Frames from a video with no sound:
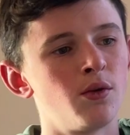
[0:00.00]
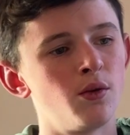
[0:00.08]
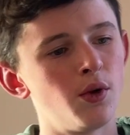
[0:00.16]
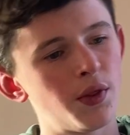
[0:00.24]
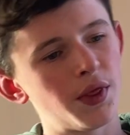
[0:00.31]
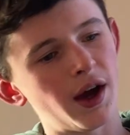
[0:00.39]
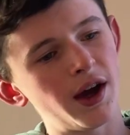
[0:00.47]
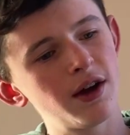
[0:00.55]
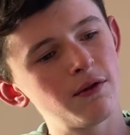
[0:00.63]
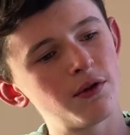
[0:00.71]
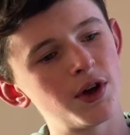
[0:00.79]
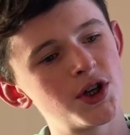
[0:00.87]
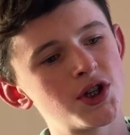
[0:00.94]
With the high
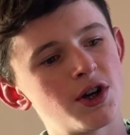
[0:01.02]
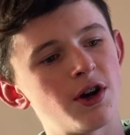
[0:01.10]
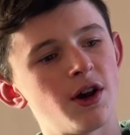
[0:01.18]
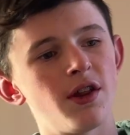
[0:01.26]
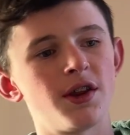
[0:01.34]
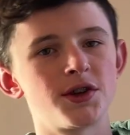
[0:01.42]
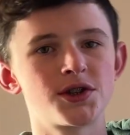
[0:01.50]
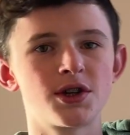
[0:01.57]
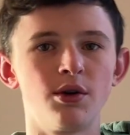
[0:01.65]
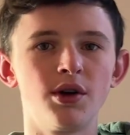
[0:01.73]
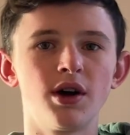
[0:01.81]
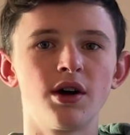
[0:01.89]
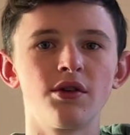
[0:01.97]
inflation and all that's
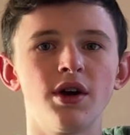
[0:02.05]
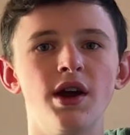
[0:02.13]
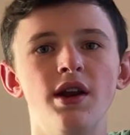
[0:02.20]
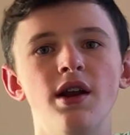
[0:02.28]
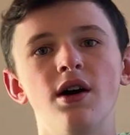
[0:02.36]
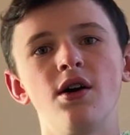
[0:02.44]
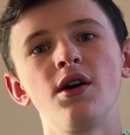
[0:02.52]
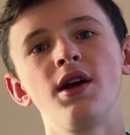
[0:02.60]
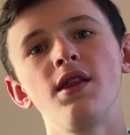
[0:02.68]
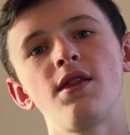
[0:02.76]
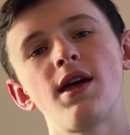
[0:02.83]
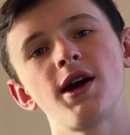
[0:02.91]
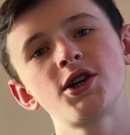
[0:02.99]
going on right now,
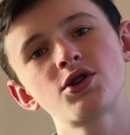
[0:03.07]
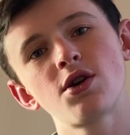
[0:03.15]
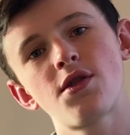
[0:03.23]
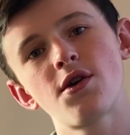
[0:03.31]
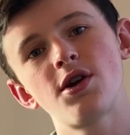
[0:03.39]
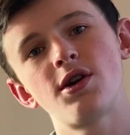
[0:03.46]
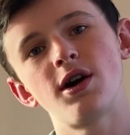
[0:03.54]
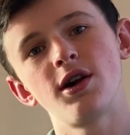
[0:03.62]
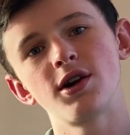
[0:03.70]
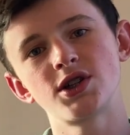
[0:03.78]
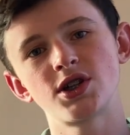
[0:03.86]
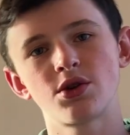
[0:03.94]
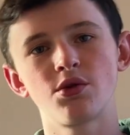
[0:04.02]
the extra
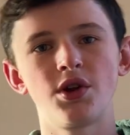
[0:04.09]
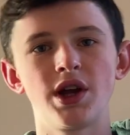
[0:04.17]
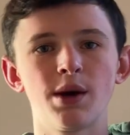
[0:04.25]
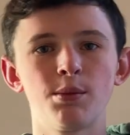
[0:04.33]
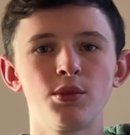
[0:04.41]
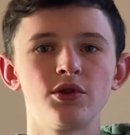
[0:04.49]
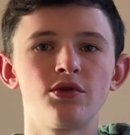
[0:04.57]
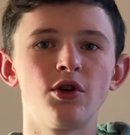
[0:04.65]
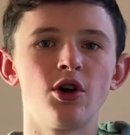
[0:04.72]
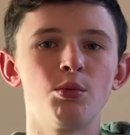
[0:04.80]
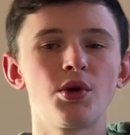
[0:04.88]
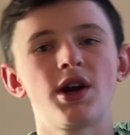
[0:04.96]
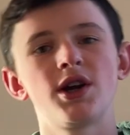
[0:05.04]
$30 isn't really Apple's
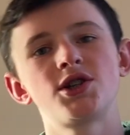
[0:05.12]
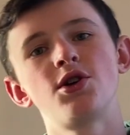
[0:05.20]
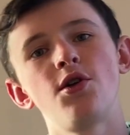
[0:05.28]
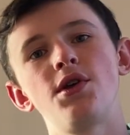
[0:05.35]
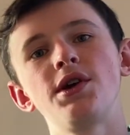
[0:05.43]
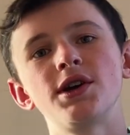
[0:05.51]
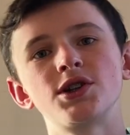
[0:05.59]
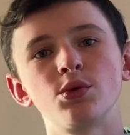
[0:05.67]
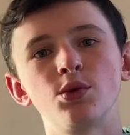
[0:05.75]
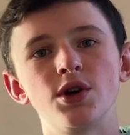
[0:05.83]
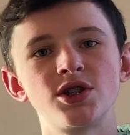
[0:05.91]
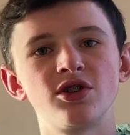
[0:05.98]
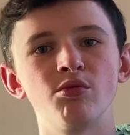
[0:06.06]
fault, but I still think it's a
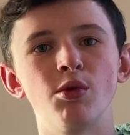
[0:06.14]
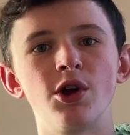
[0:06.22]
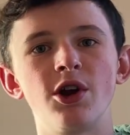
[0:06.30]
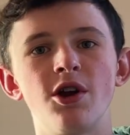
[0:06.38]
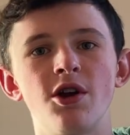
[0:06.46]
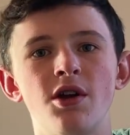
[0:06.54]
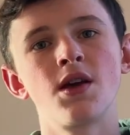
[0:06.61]
waste of money.